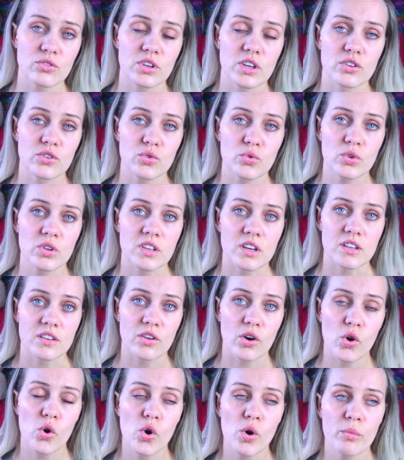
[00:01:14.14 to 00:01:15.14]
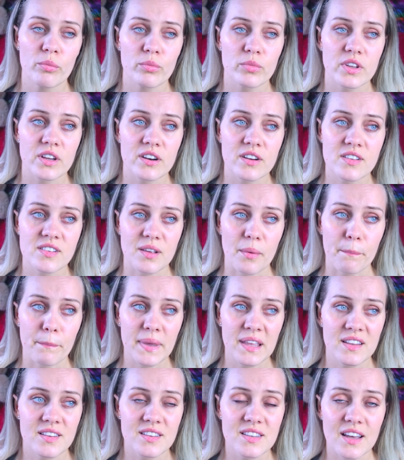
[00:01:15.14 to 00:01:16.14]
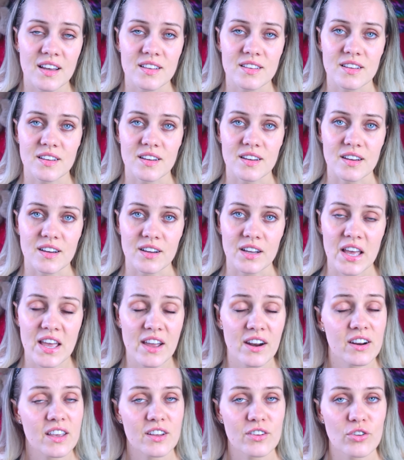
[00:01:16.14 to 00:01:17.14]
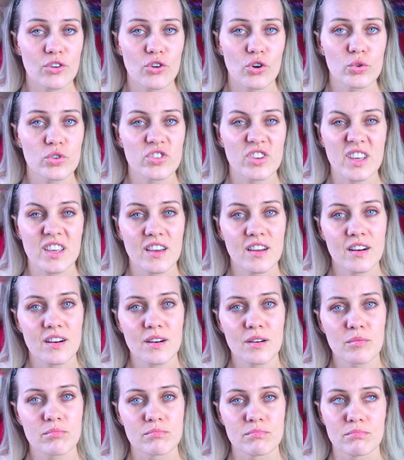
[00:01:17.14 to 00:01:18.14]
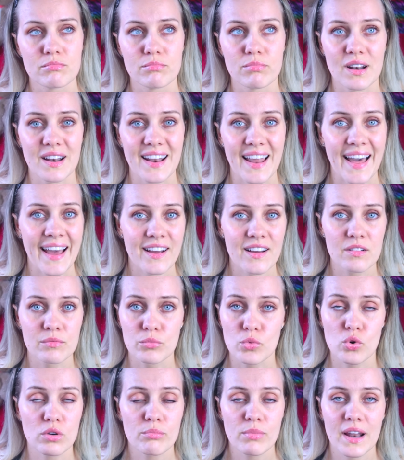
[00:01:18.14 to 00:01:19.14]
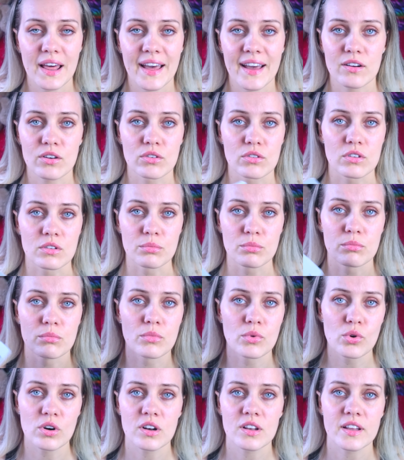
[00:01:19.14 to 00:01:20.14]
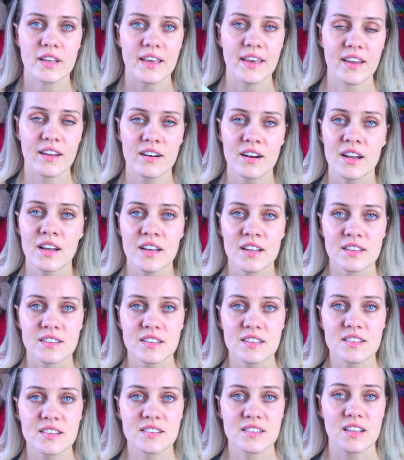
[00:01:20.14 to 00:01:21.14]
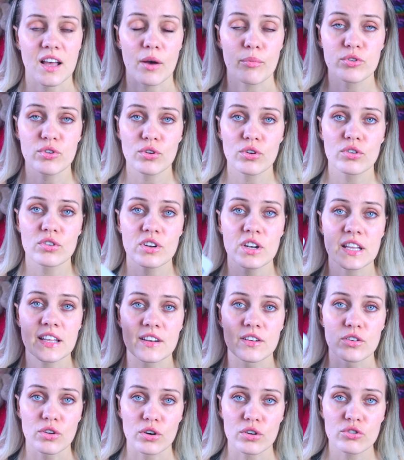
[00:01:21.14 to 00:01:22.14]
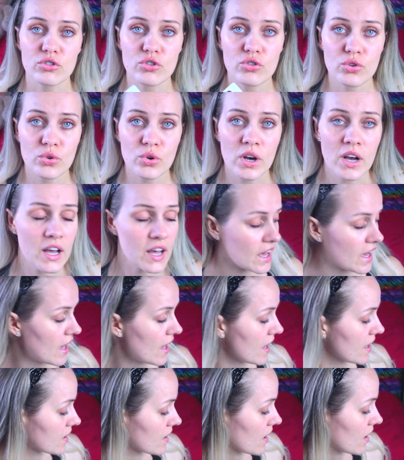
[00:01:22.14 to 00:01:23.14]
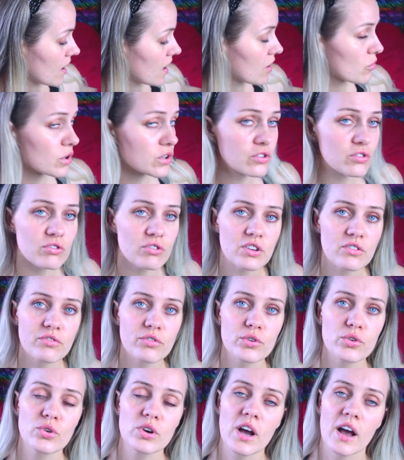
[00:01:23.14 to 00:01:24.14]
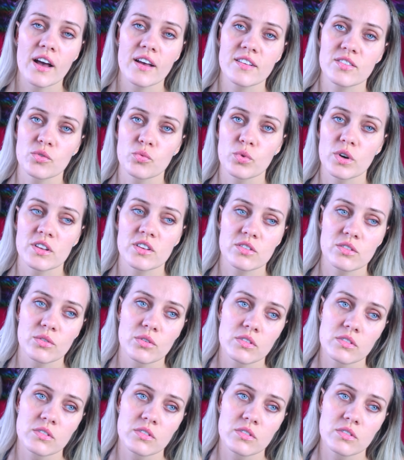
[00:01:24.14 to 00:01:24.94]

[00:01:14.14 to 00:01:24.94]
you can do it at home there is a myth that uh, hair can grow thicker black more black or more more like here this is absolutely not true and I want to read for you guys what